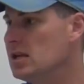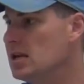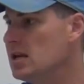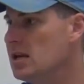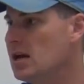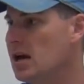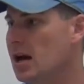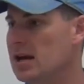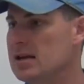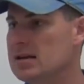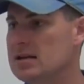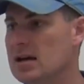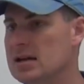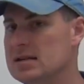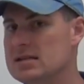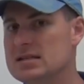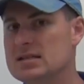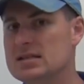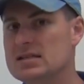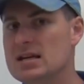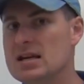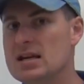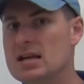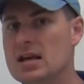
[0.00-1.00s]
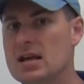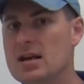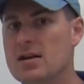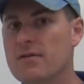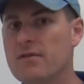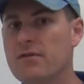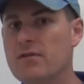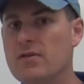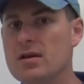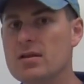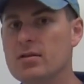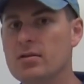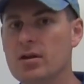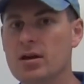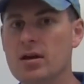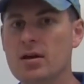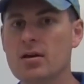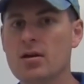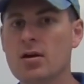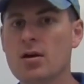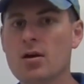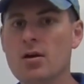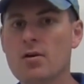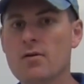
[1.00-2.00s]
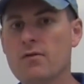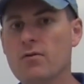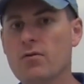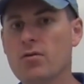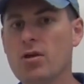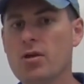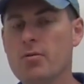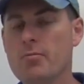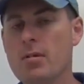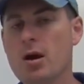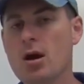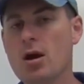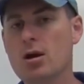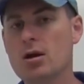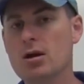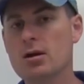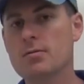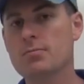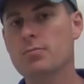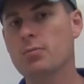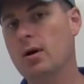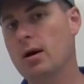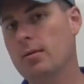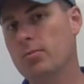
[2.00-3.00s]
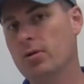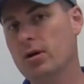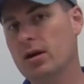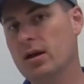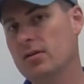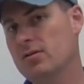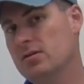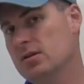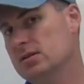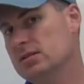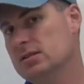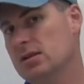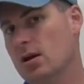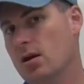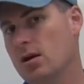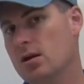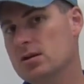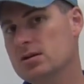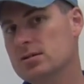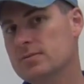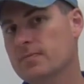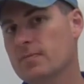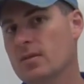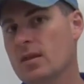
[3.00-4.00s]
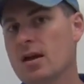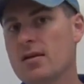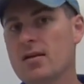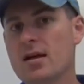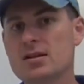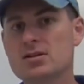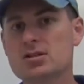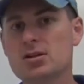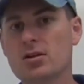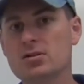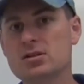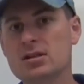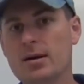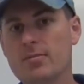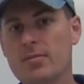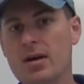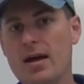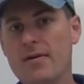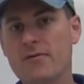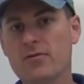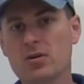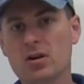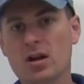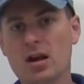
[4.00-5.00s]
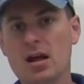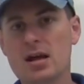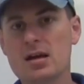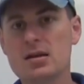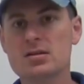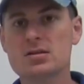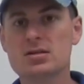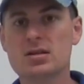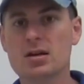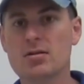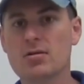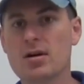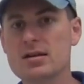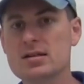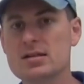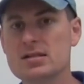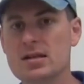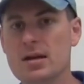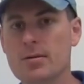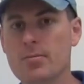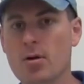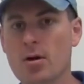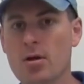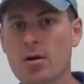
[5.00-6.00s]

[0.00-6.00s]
see a, a sinking feeling for the American public in these areas. That's all the time we have for today. Stay classy, Sam